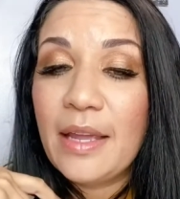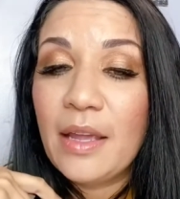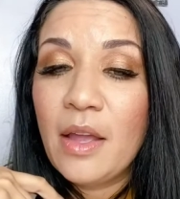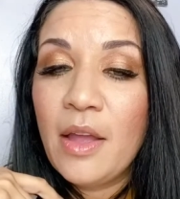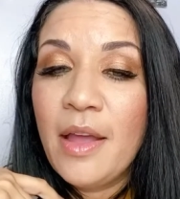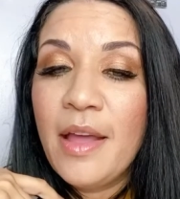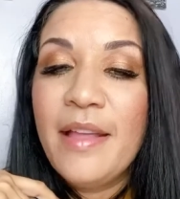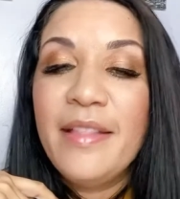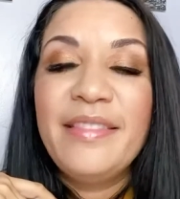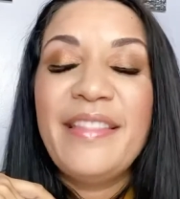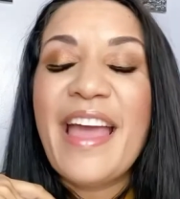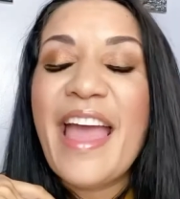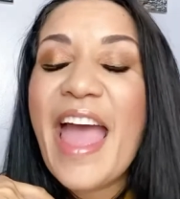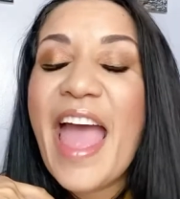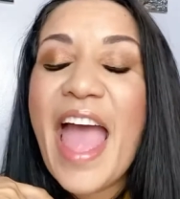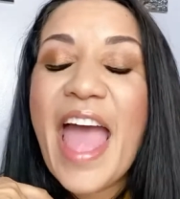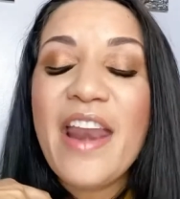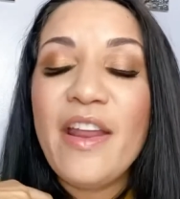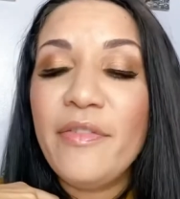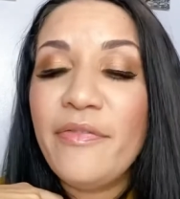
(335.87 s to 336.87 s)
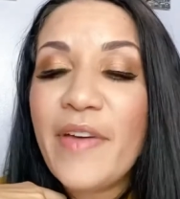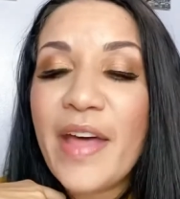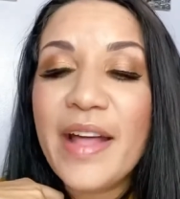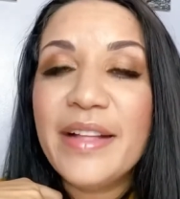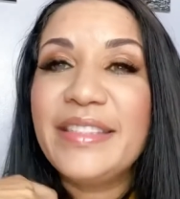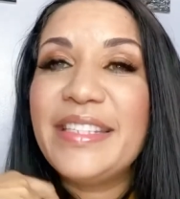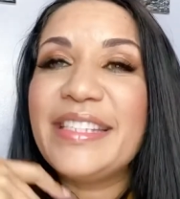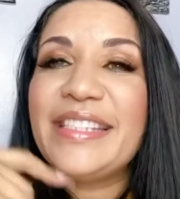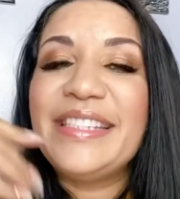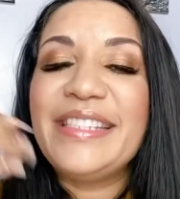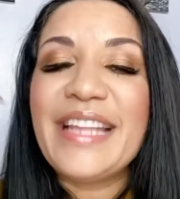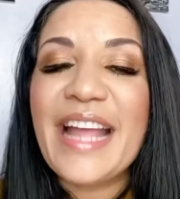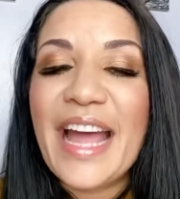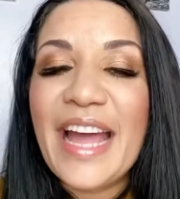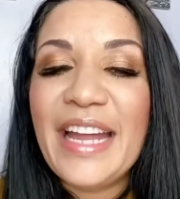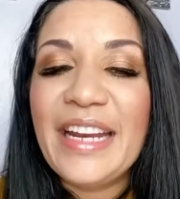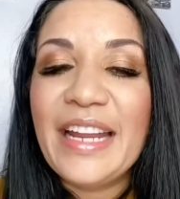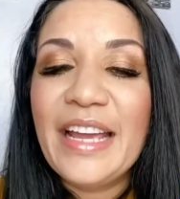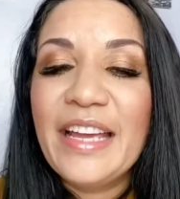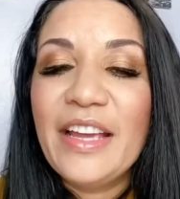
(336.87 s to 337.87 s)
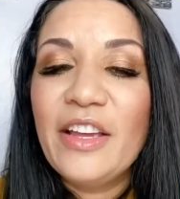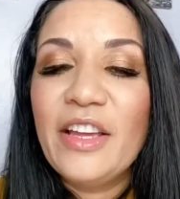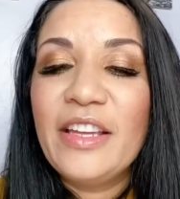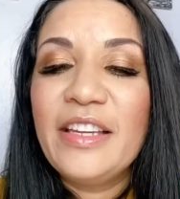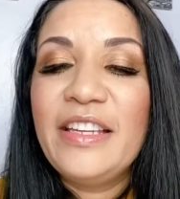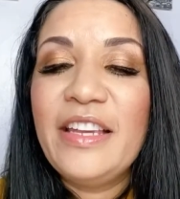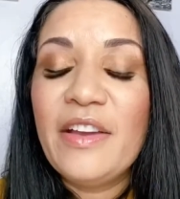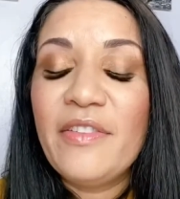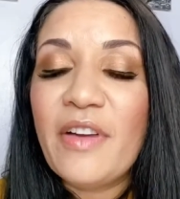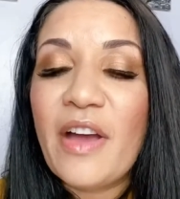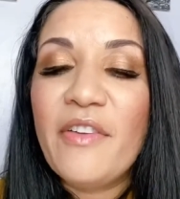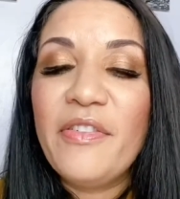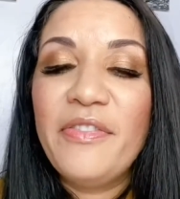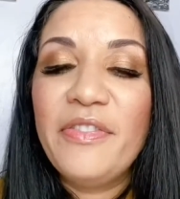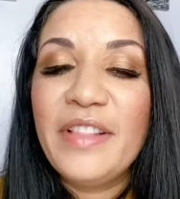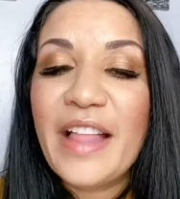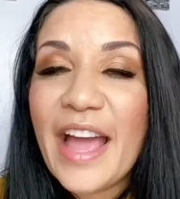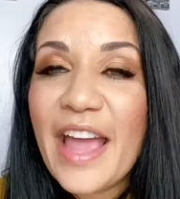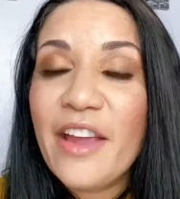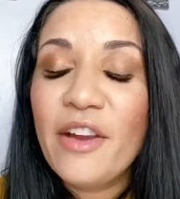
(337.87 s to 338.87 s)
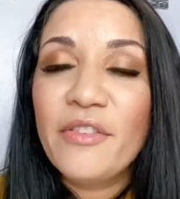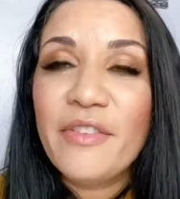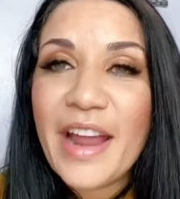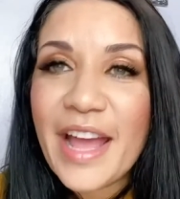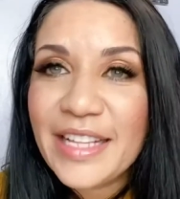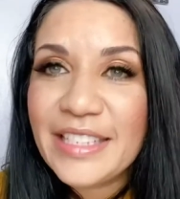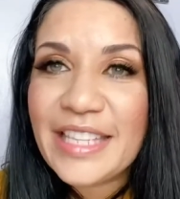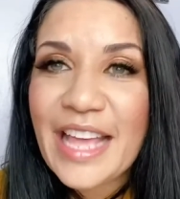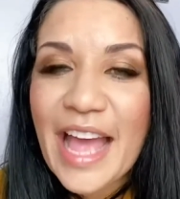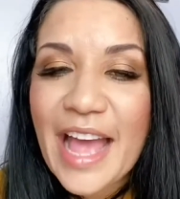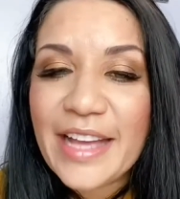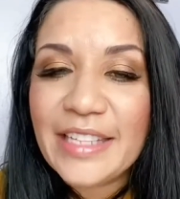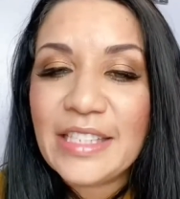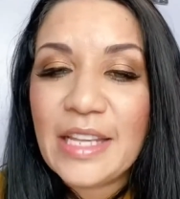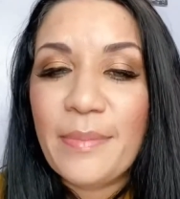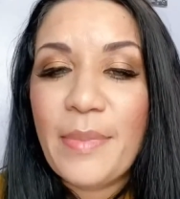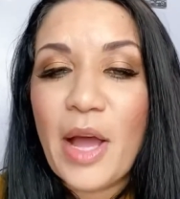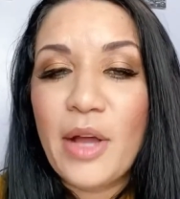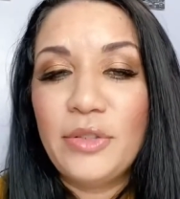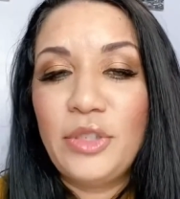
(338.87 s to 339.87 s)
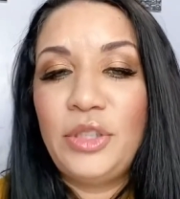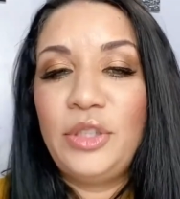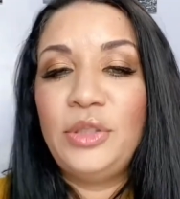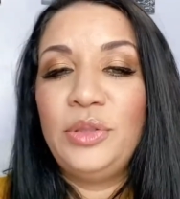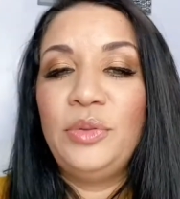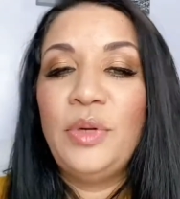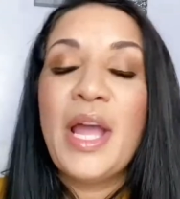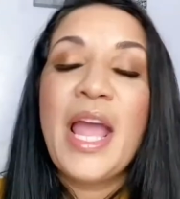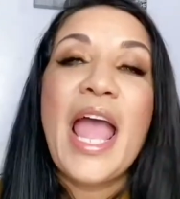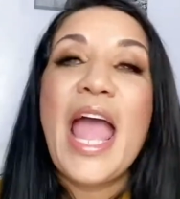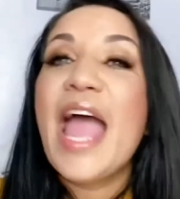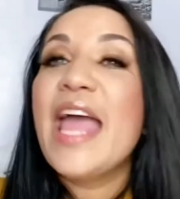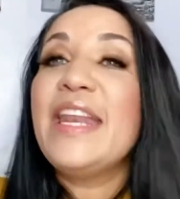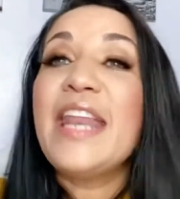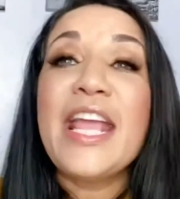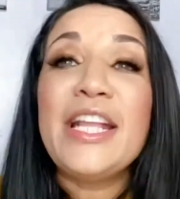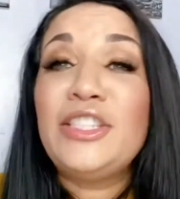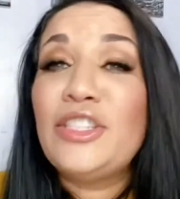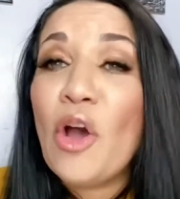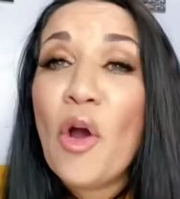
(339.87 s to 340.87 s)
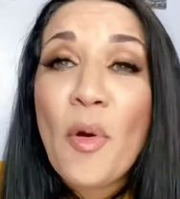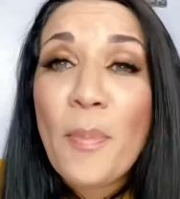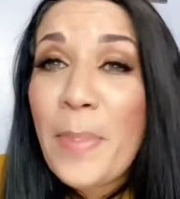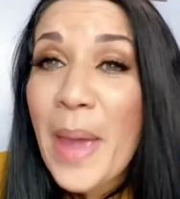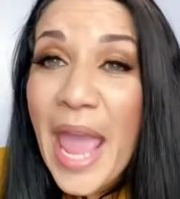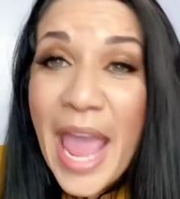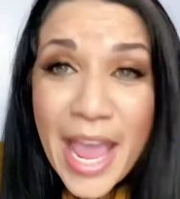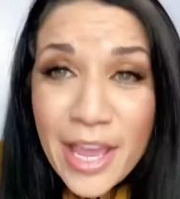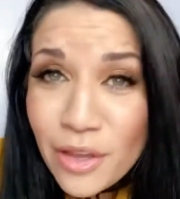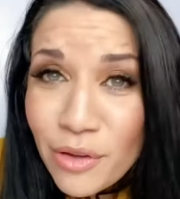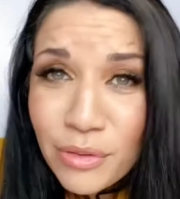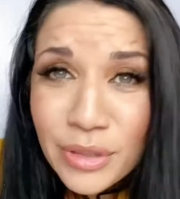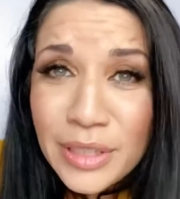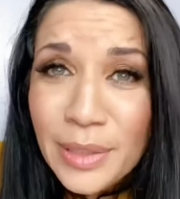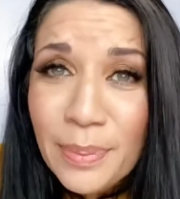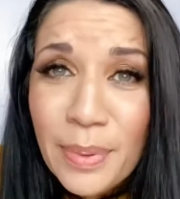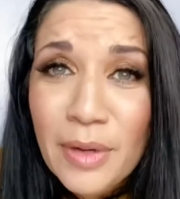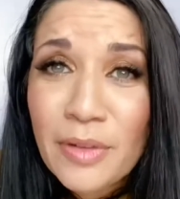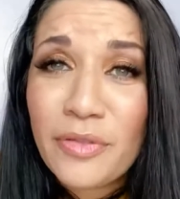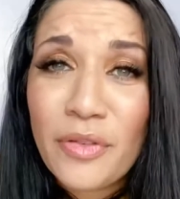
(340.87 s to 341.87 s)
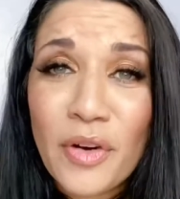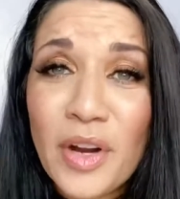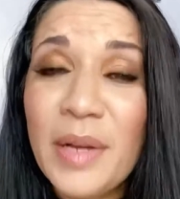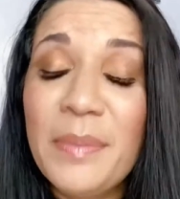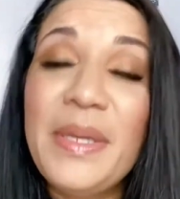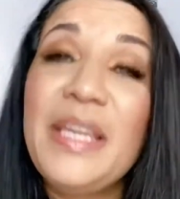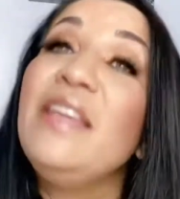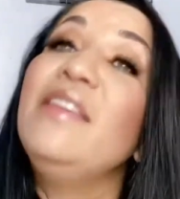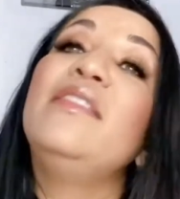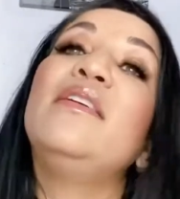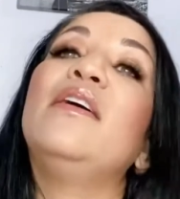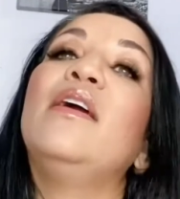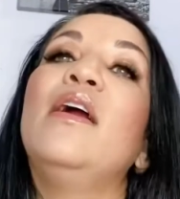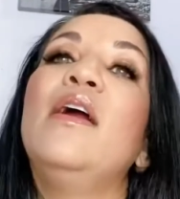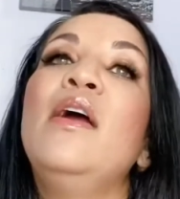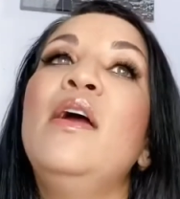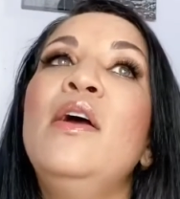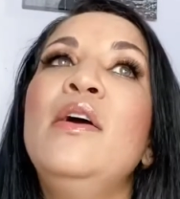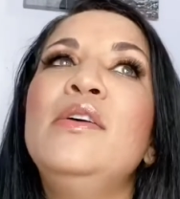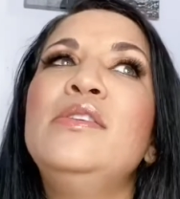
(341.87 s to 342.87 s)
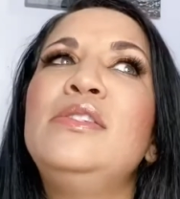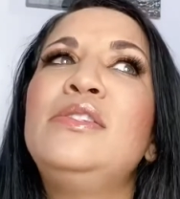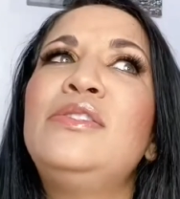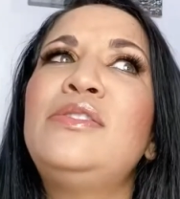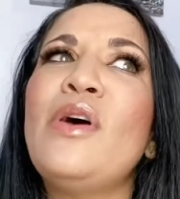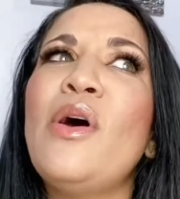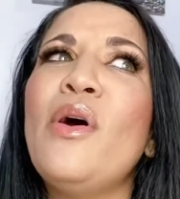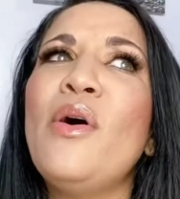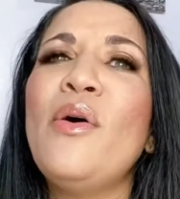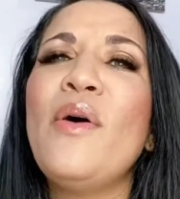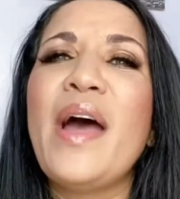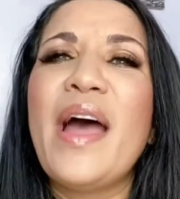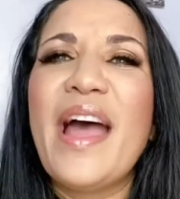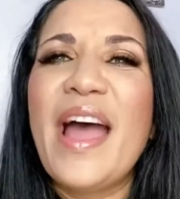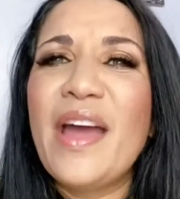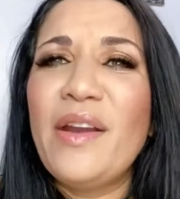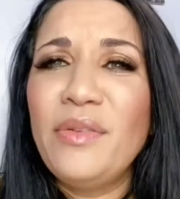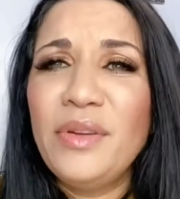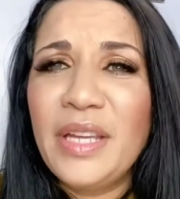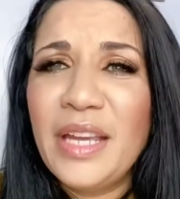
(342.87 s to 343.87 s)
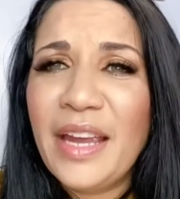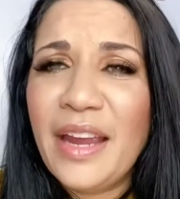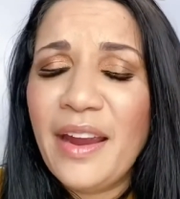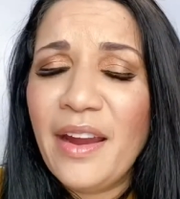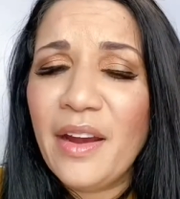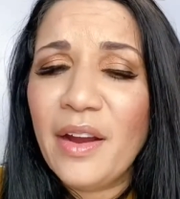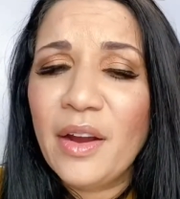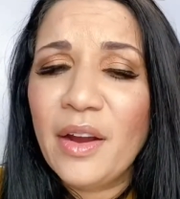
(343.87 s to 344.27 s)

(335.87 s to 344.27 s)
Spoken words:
The NFL does not give a flying rat's ass about you, and they don't pay you to perform either. So I don't care.